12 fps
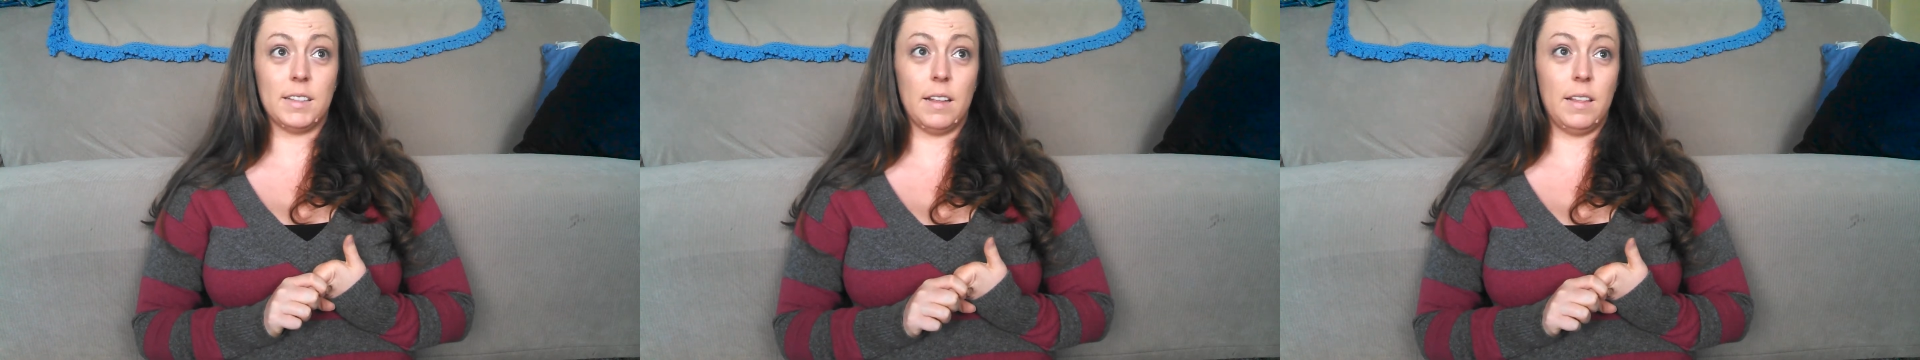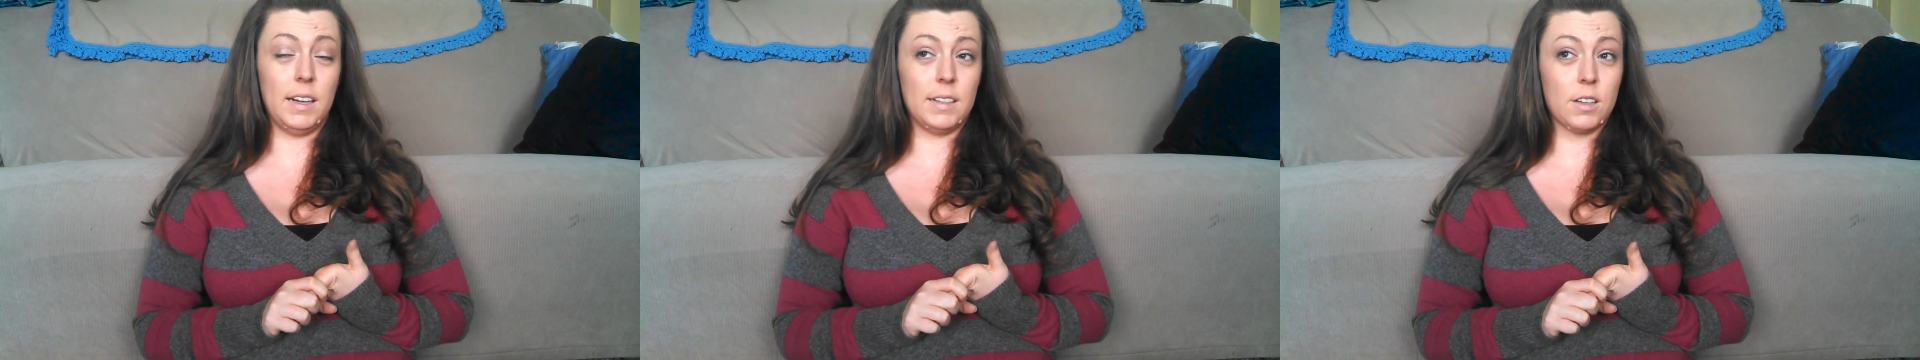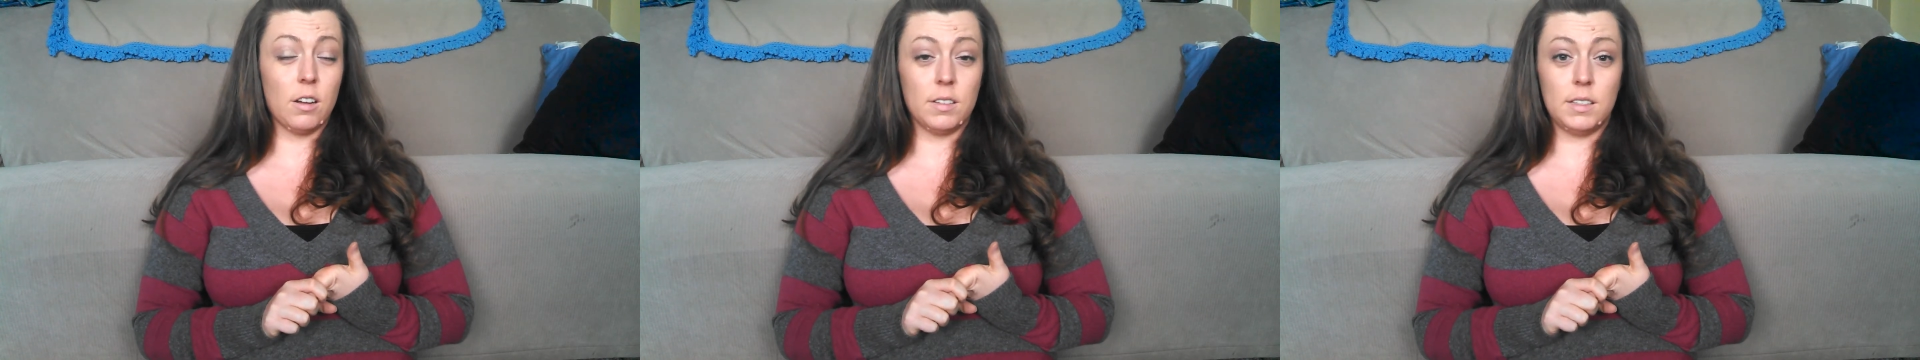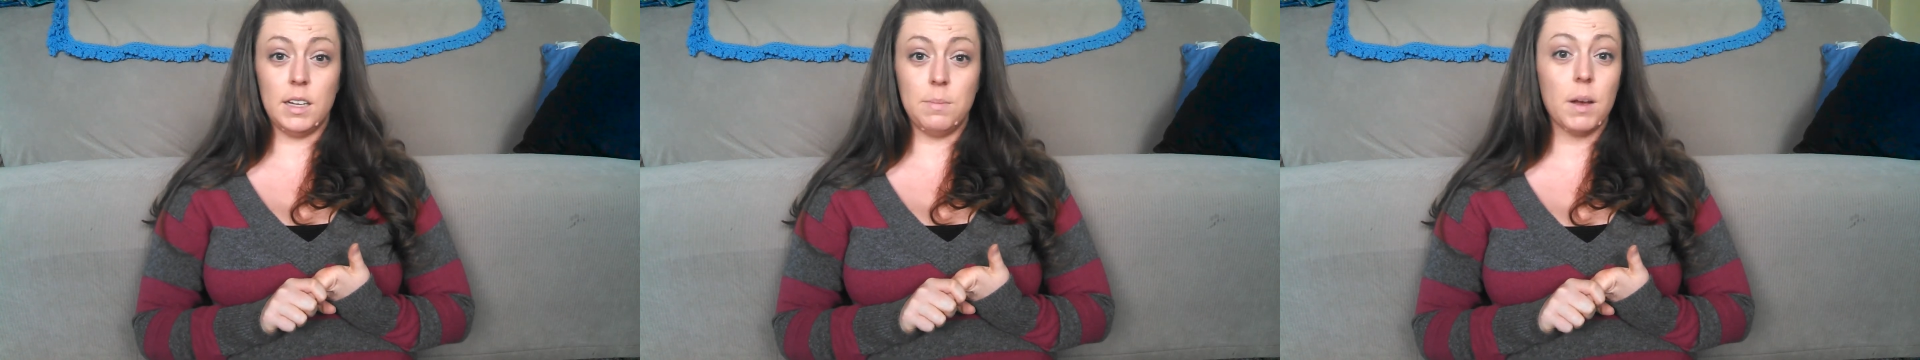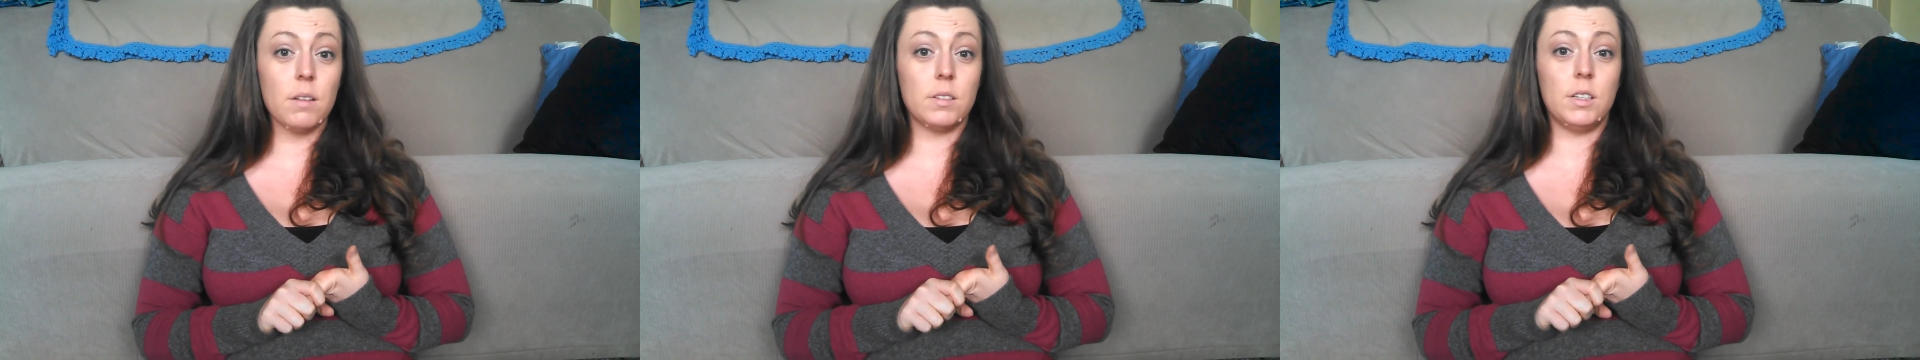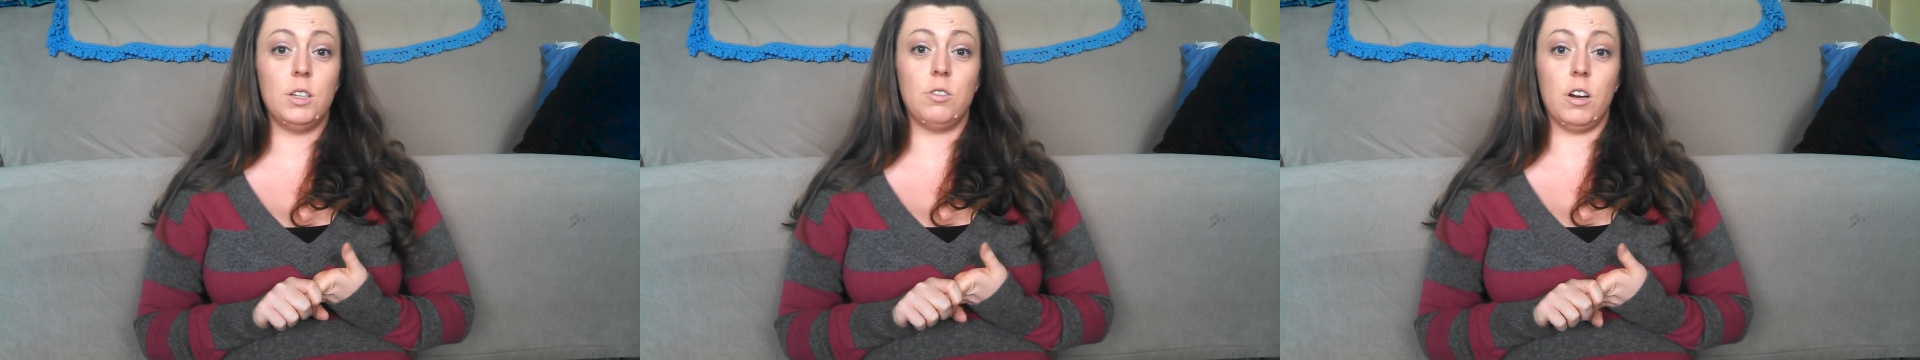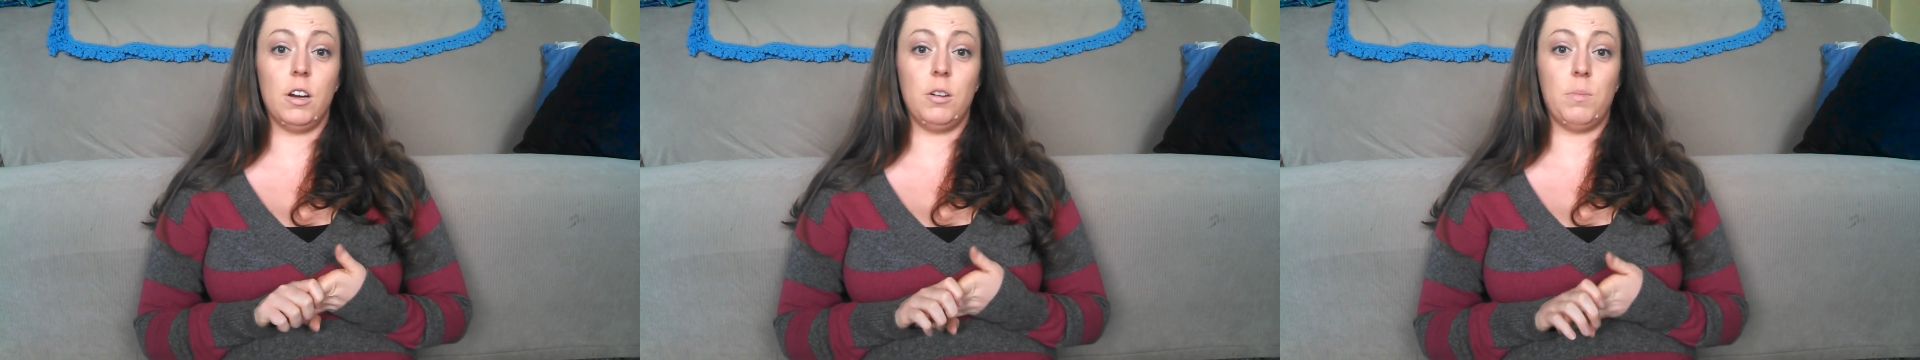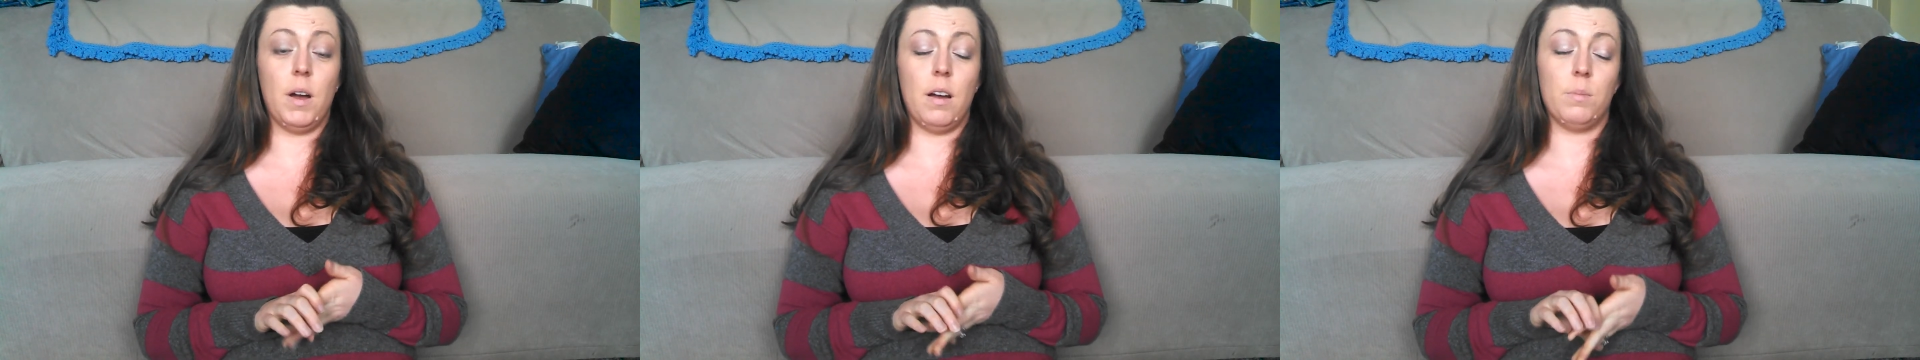I think it's called seatbelt
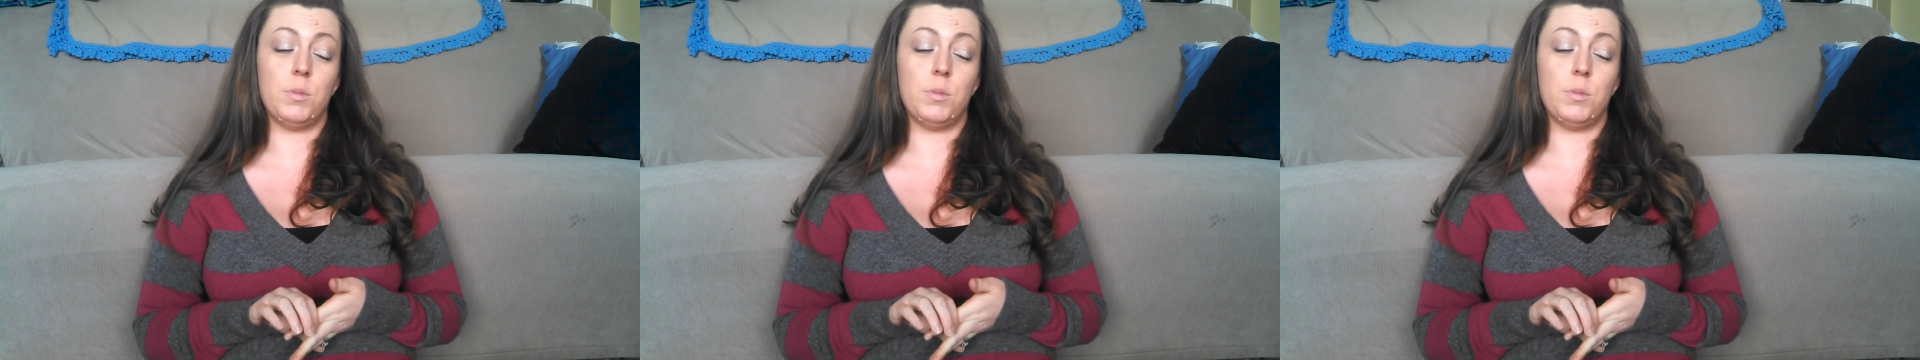syndrome.